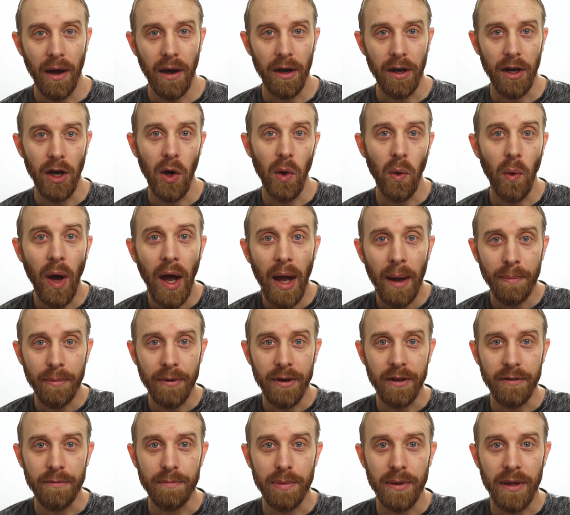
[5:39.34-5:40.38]

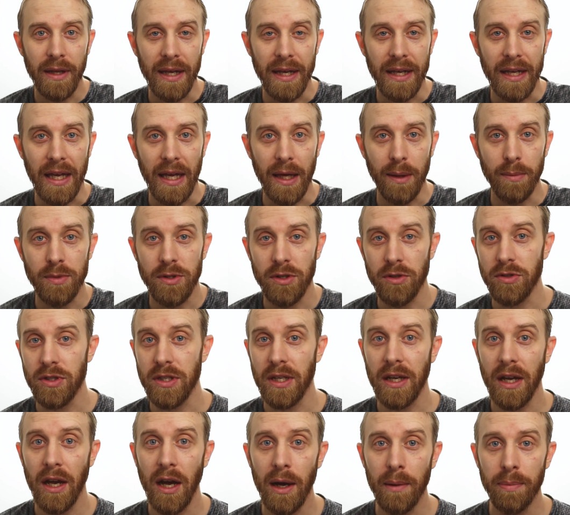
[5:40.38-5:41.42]
Cooperative play games, there's a
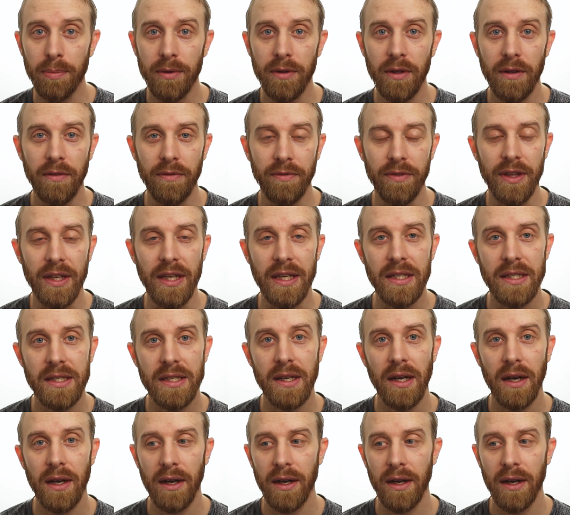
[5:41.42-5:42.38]
couple of these.